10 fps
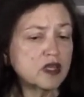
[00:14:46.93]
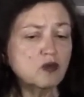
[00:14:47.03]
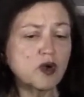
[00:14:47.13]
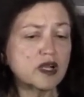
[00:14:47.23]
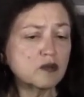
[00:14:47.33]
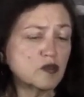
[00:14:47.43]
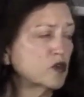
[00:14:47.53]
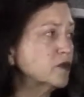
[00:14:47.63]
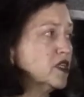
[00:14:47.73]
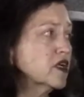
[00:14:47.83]
He wanted to
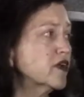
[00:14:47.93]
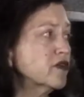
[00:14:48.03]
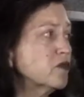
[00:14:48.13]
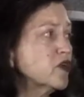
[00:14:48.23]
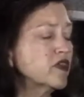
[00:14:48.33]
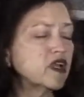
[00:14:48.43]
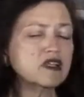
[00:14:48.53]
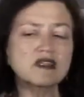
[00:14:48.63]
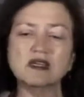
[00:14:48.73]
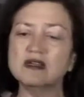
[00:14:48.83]
perform at the Guthrie more than
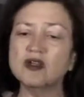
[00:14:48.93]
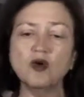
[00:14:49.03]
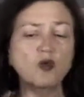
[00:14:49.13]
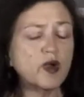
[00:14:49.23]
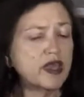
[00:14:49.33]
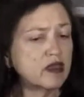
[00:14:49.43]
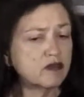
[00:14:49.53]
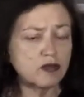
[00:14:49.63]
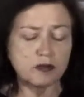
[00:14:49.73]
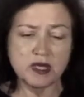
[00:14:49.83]
anything. No way
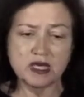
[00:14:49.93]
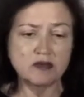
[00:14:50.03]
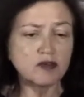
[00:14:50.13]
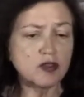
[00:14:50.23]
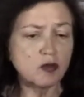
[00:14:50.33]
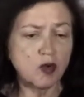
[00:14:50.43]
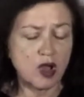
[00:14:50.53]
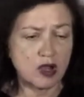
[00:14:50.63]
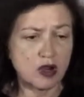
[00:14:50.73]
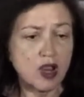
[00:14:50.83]
for me, for right. the
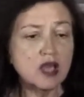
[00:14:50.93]
Walker.